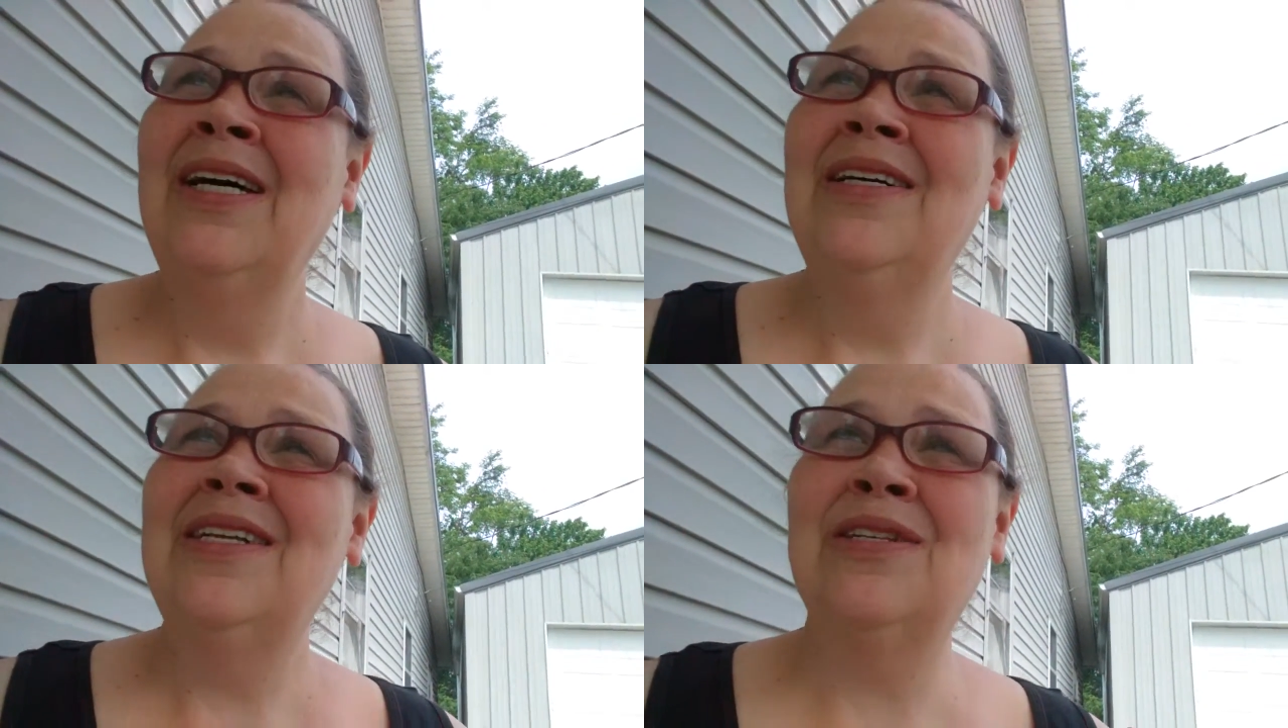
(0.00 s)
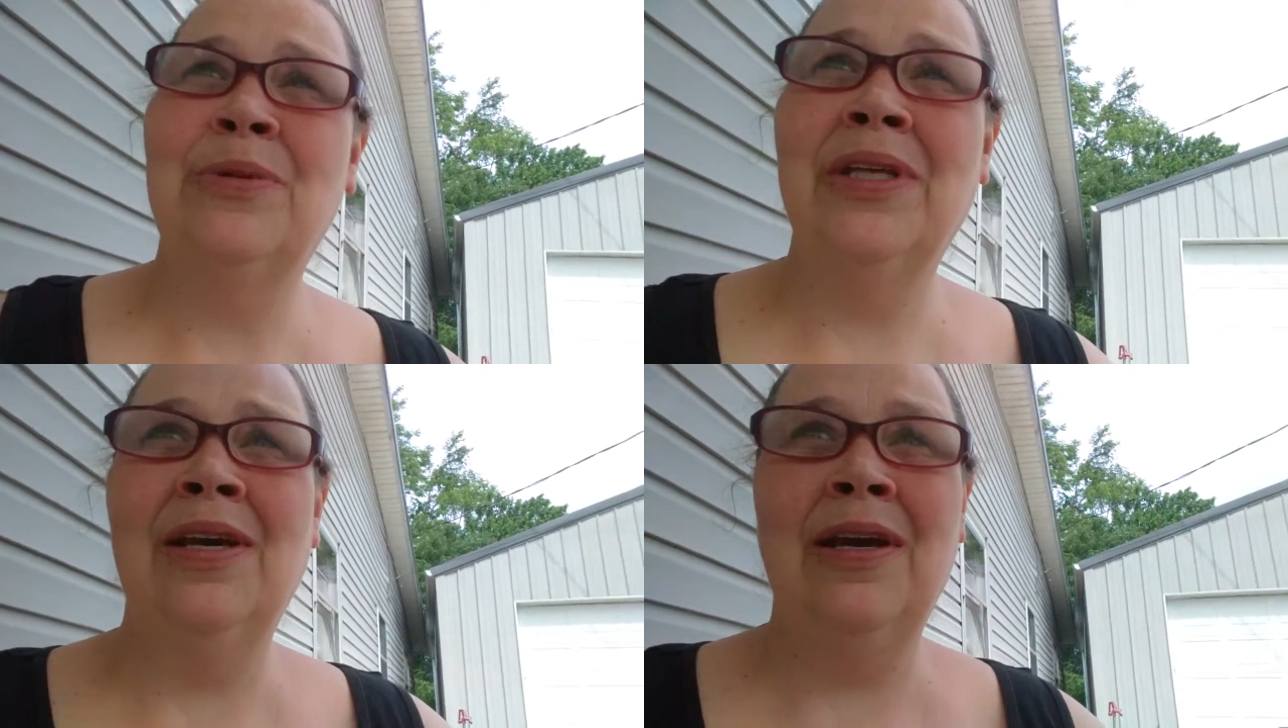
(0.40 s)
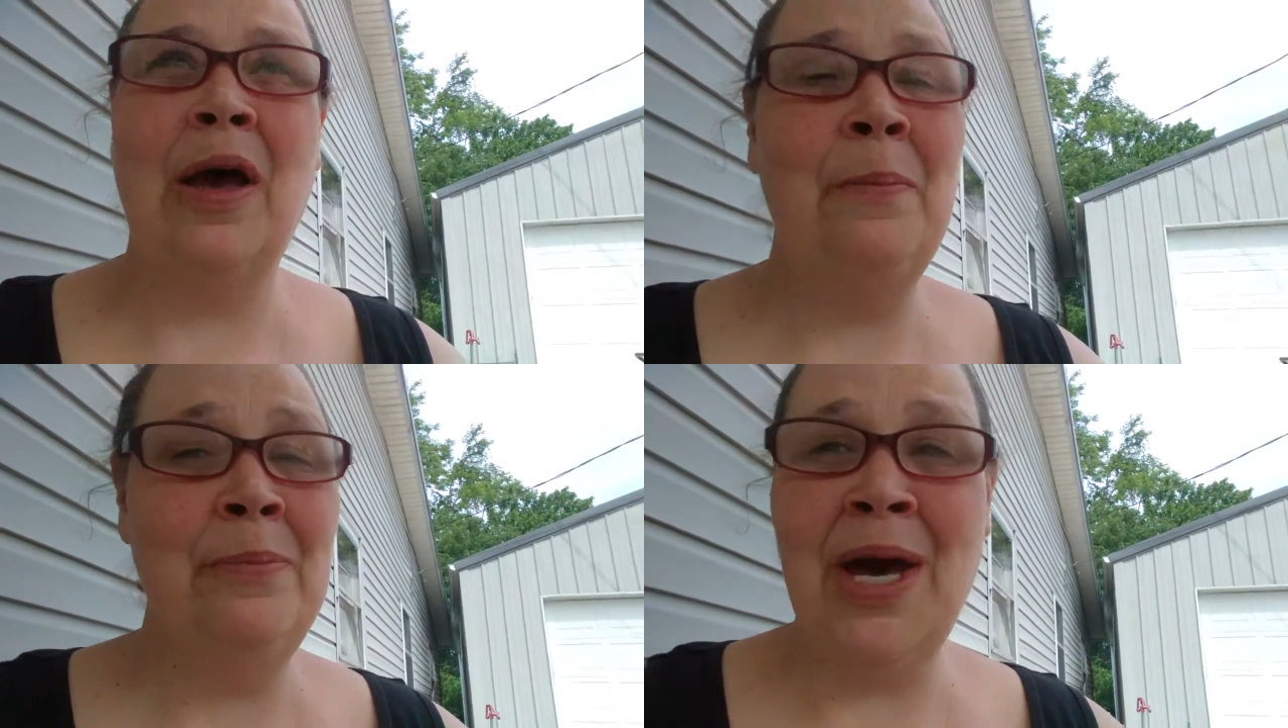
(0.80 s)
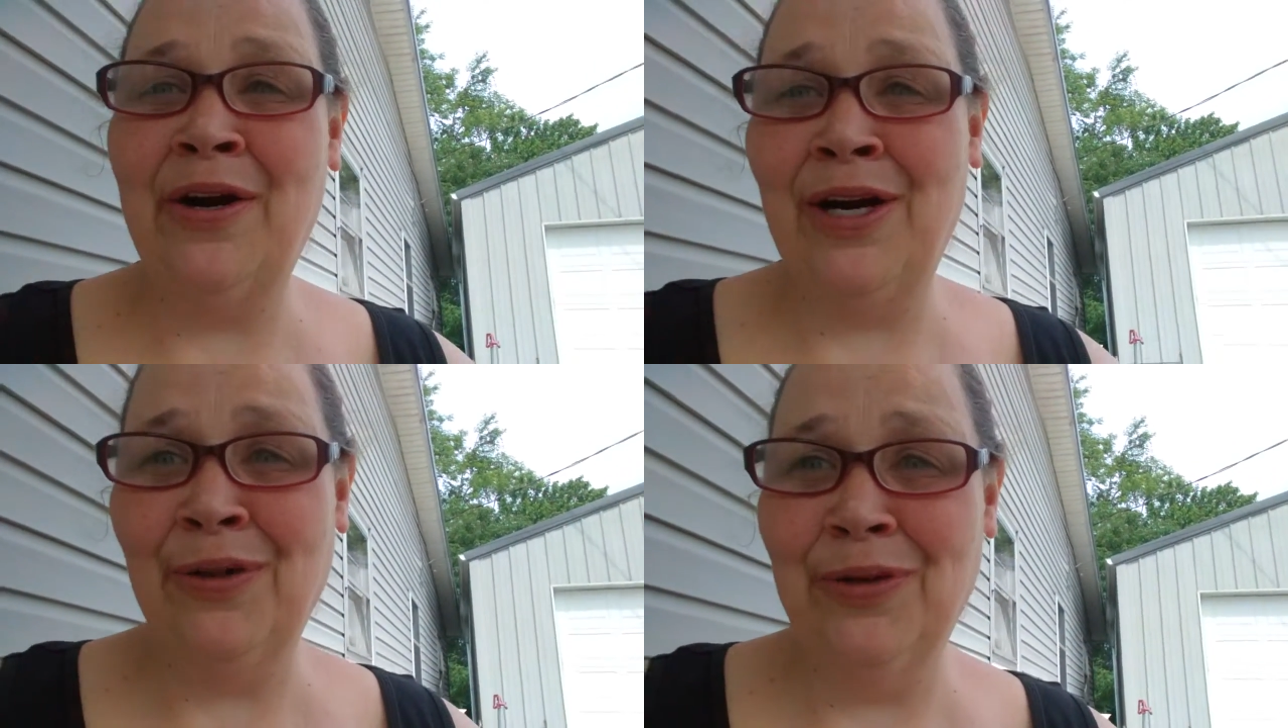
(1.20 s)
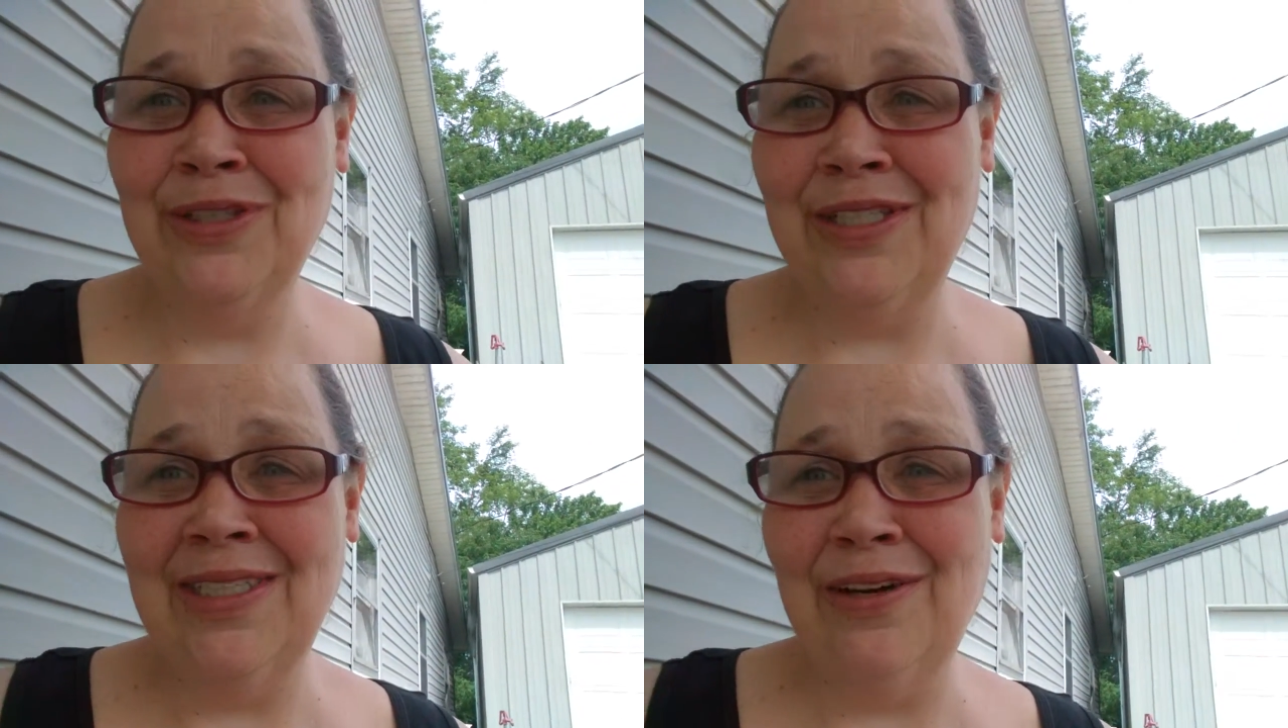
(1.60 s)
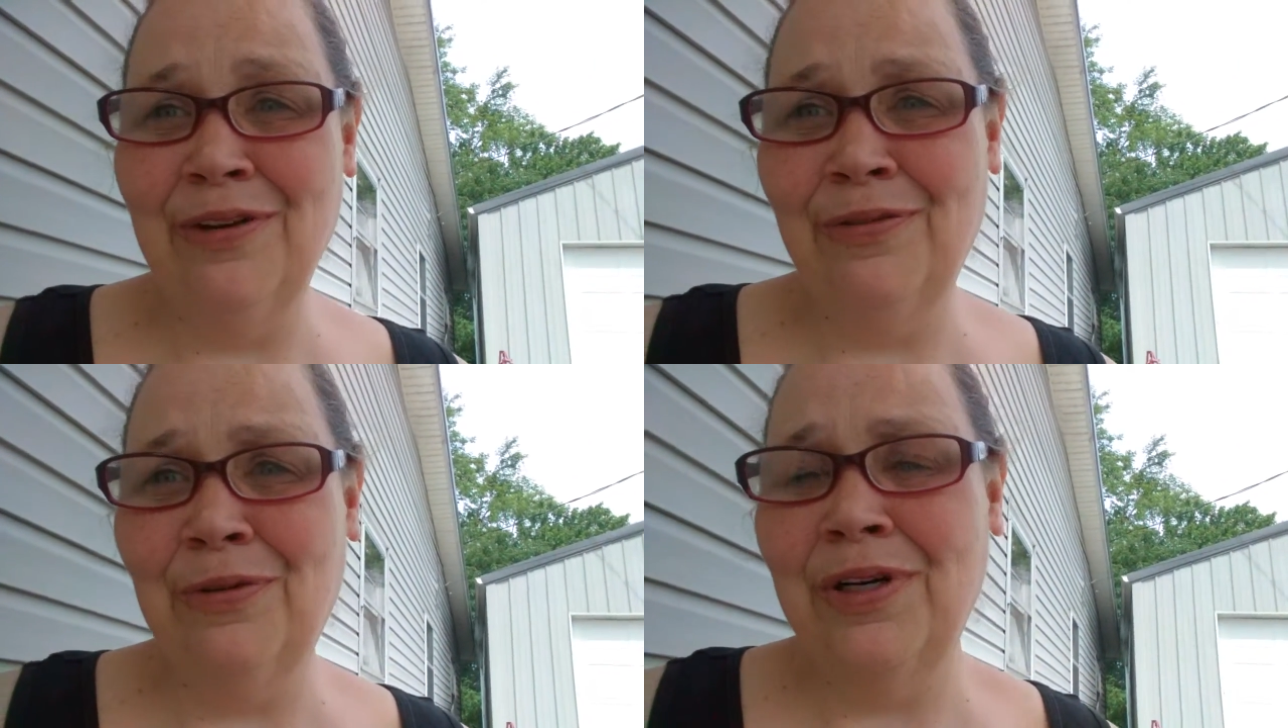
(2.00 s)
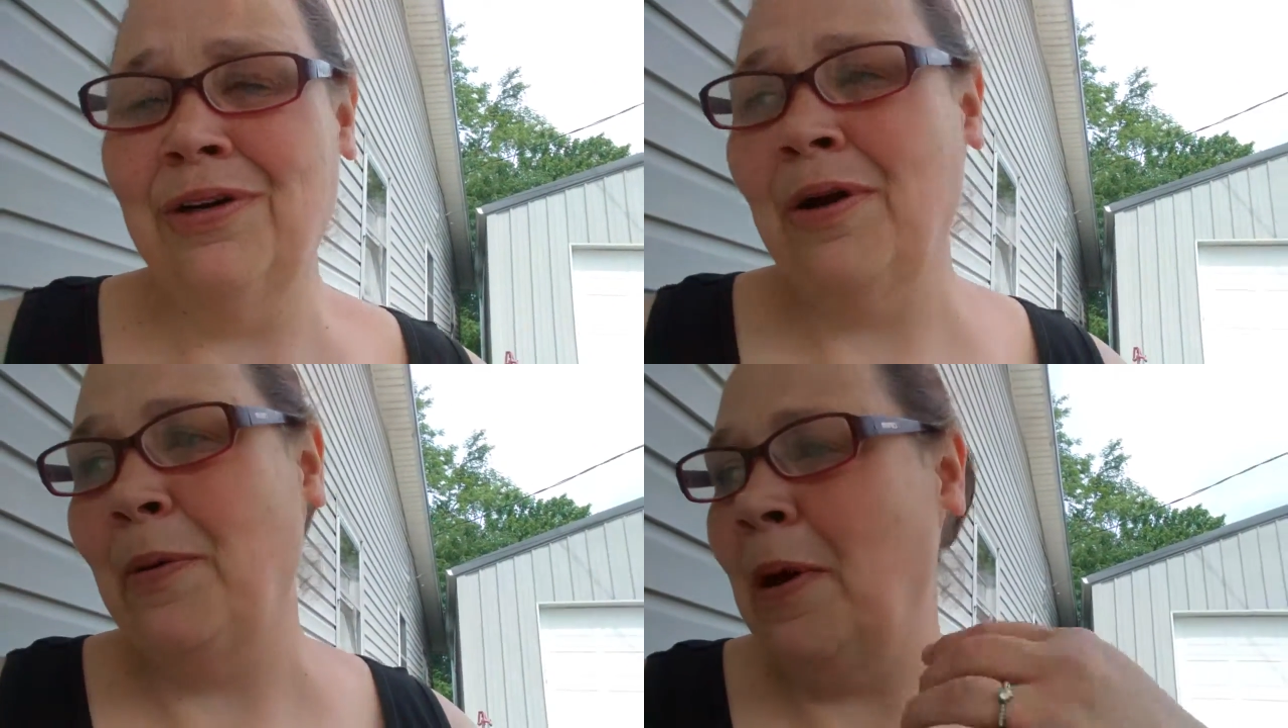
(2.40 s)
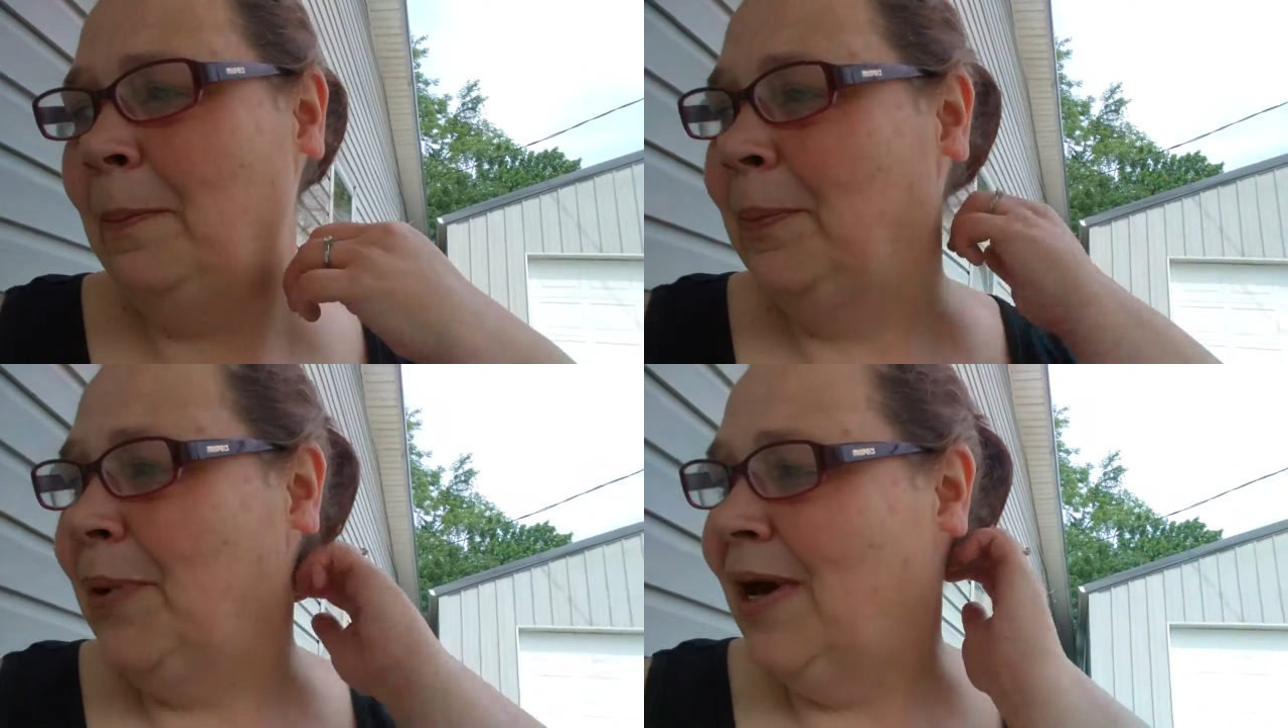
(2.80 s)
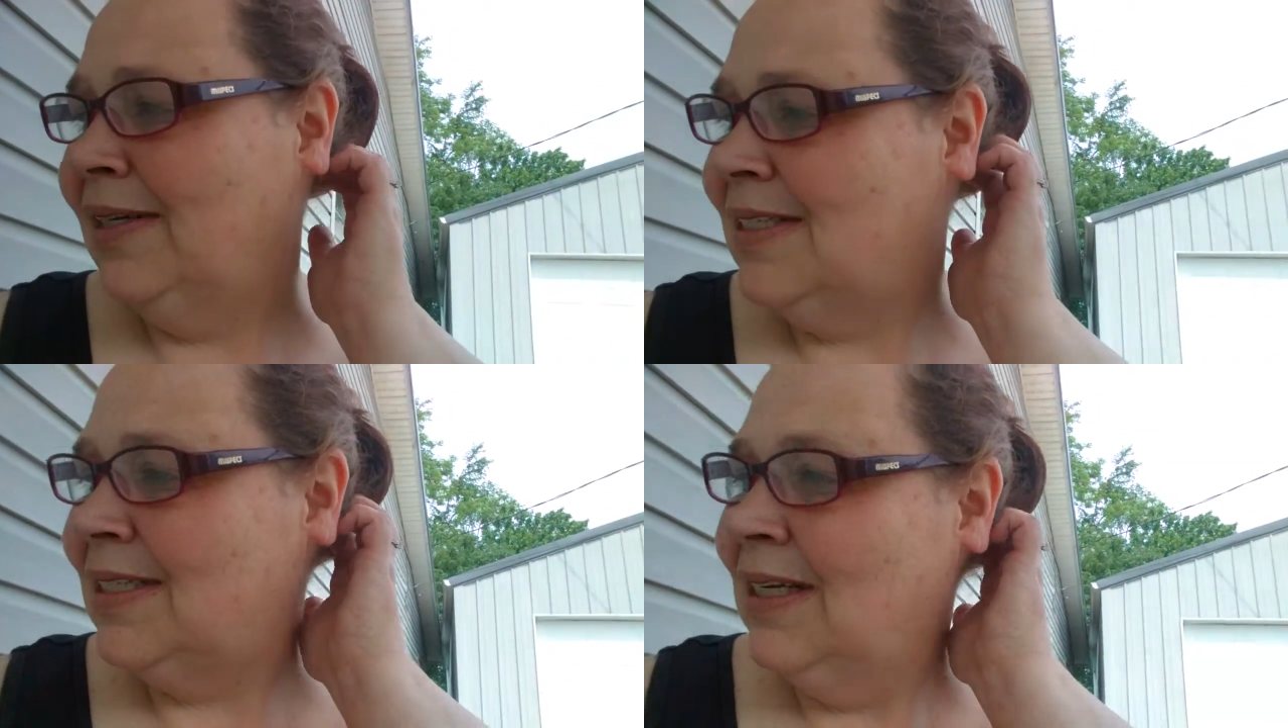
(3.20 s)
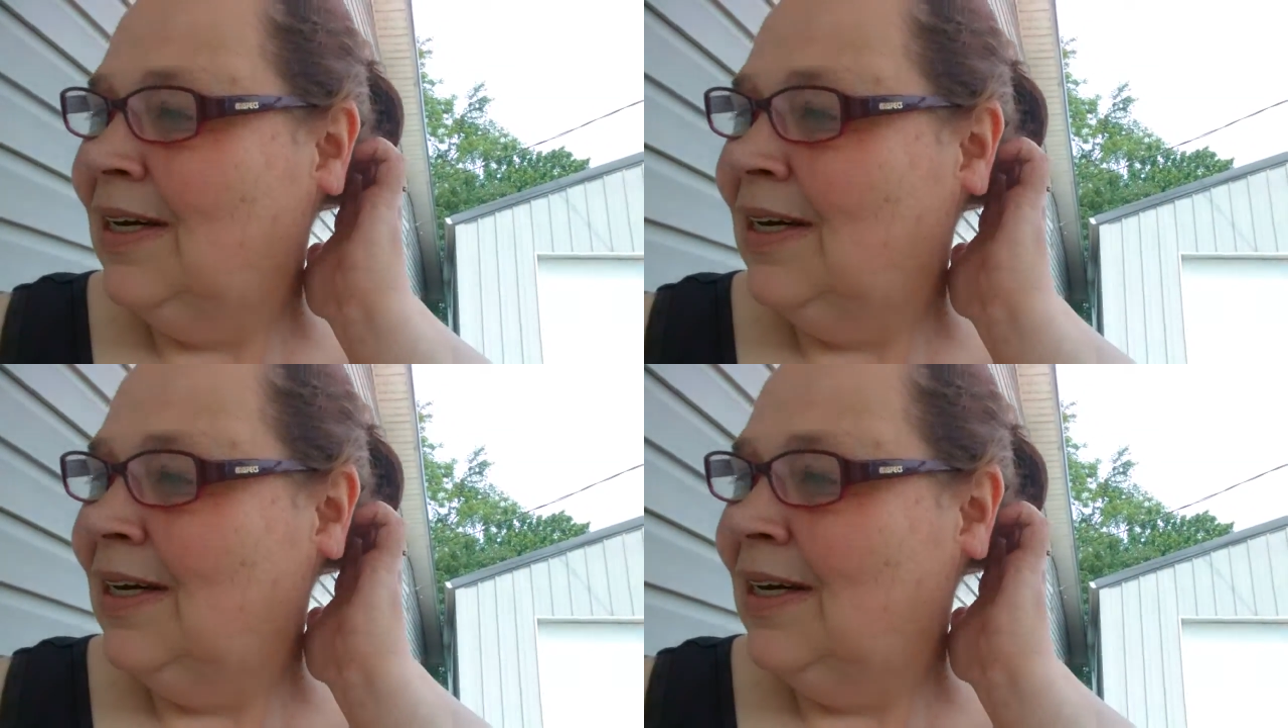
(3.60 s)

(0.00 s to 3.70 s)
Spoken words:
it doesn't really matter how long she's here for. But